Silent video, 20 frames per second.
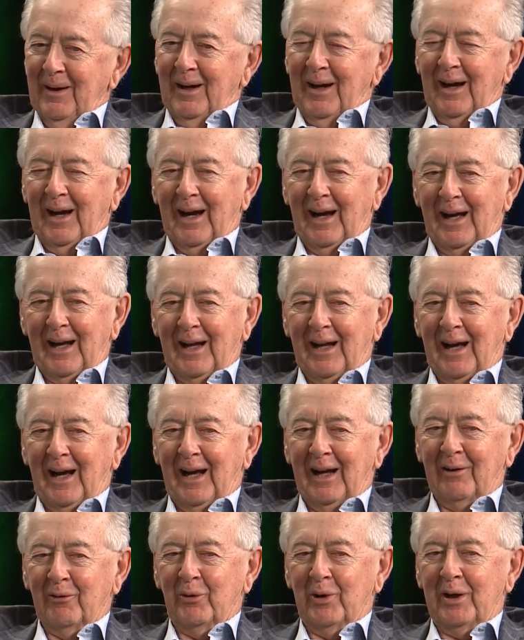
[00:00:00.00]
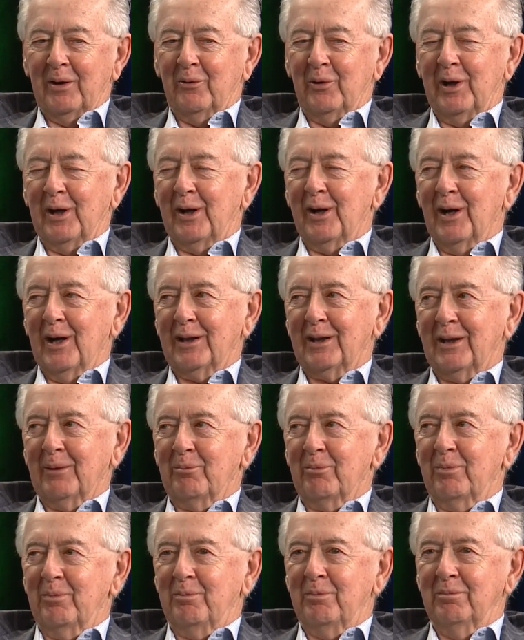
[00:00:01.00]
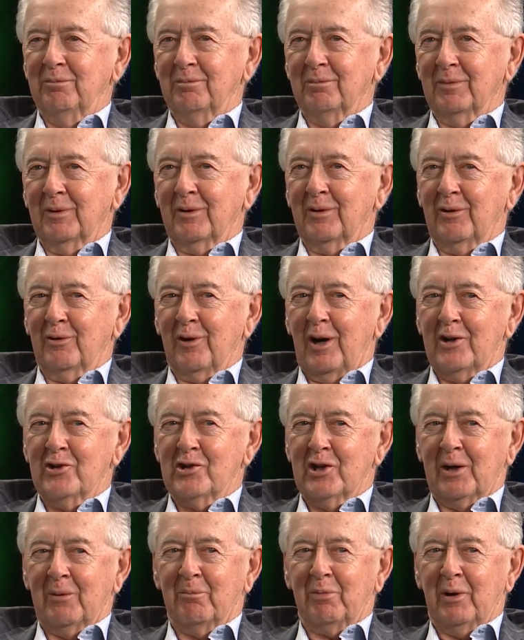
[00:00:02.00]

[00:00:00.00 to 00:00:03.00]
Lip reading: And we got the grudging